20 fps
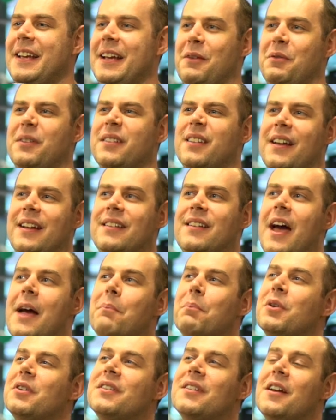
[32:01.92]
it was like
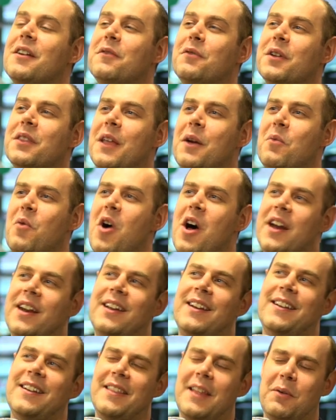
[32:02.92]
10% of what they
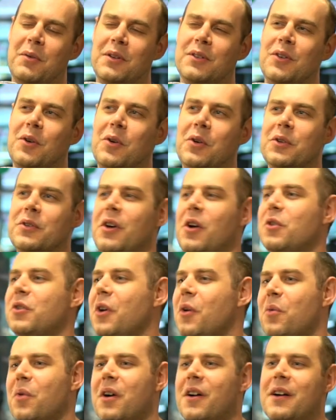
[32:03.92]
wanted, and they were told, "Oh,
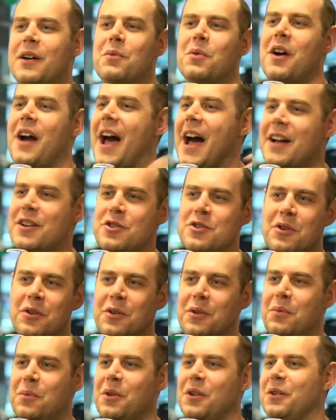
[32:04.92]
don't worry, we're
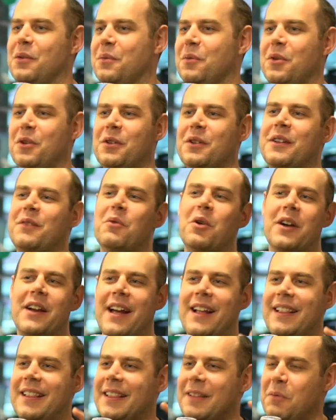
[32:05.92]
agile.
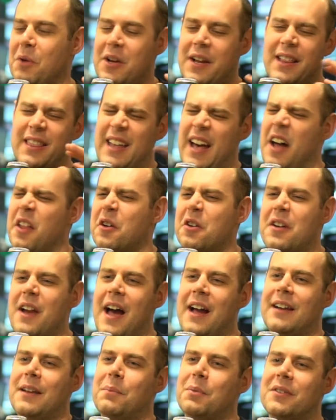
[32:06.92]
We'll get the other
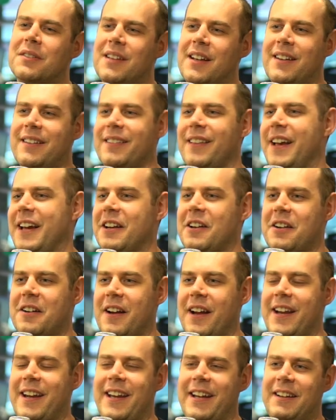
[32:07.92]
90% in later,"
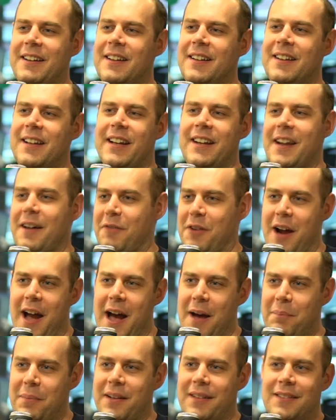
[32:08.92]
and it never
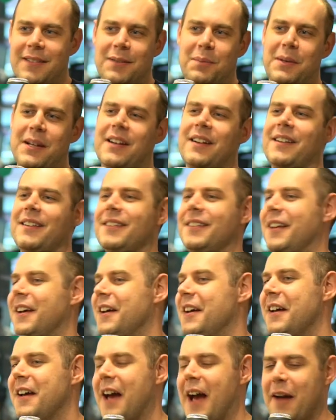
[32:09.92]
happens because
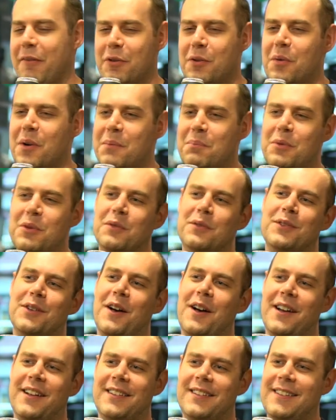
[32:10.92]
everyone moves
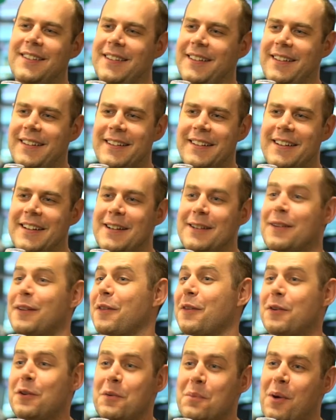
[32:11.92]
on to
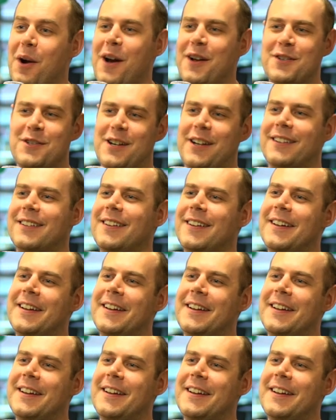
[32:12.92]
the new project.